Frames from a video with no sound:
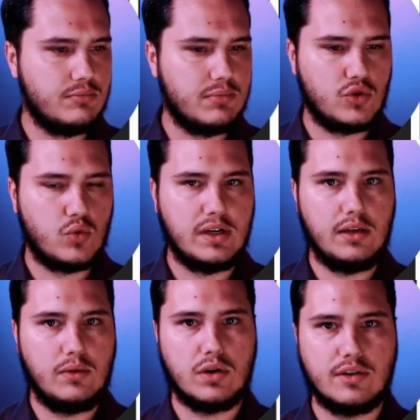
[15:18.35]
but 20
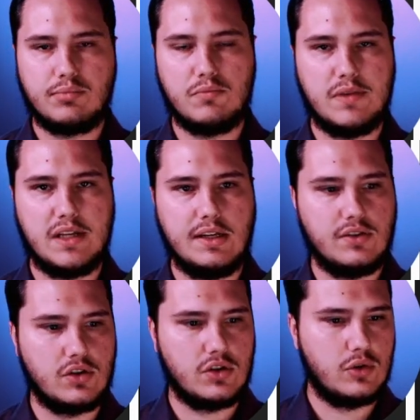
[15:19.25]
words per minute is
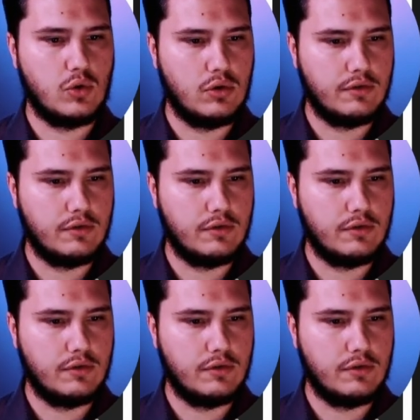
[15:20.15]
a good goal